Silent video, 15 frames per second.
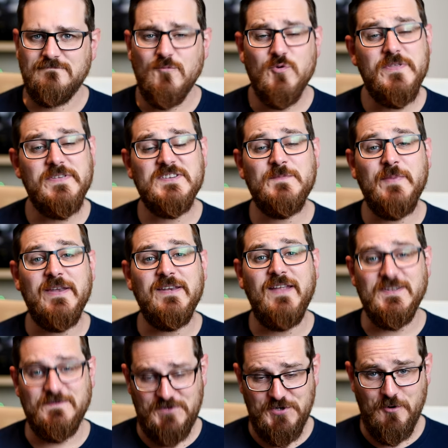Well, this has been
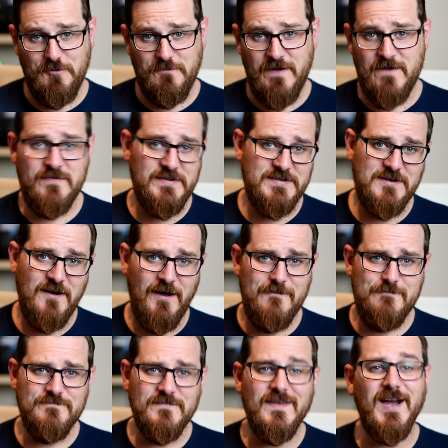Kit's Photography for this
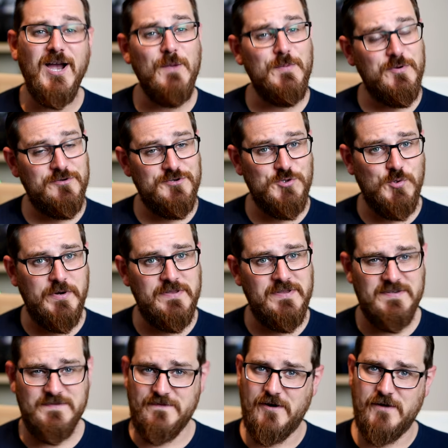time. I hope you enjoyed
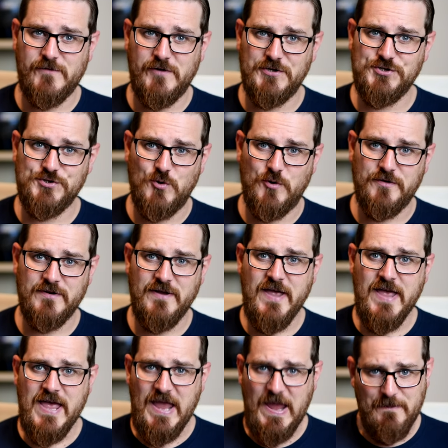this very, very short
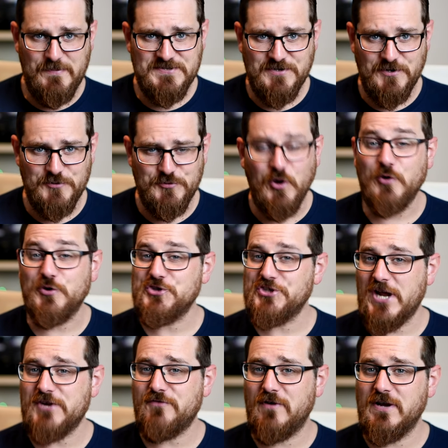episode on
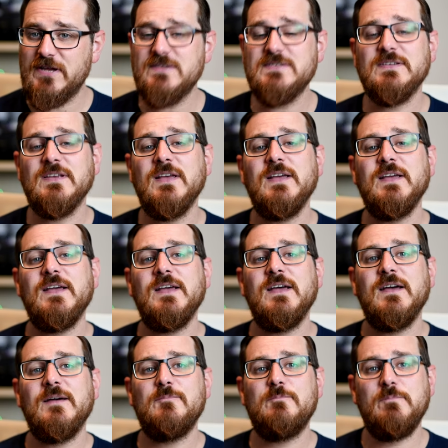shutter release.
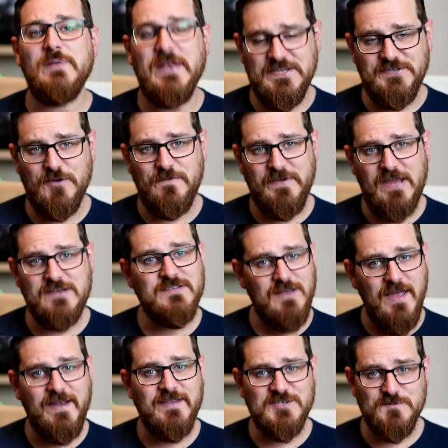Please don't forget to
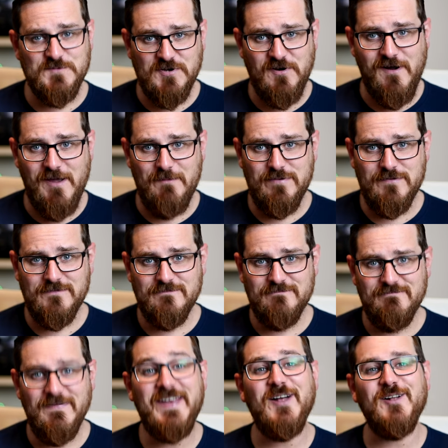like and subscribe,
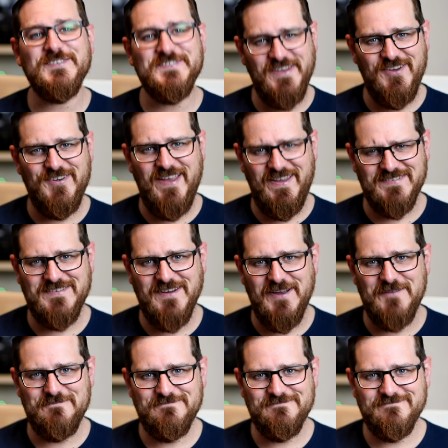and I'll see you next
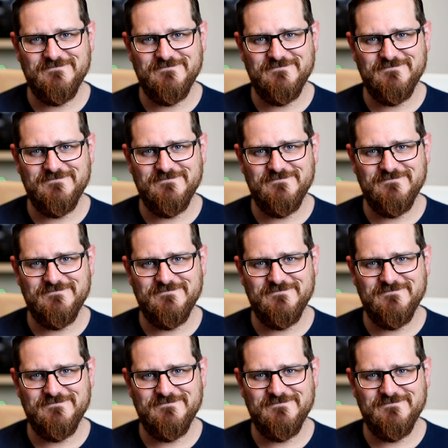time.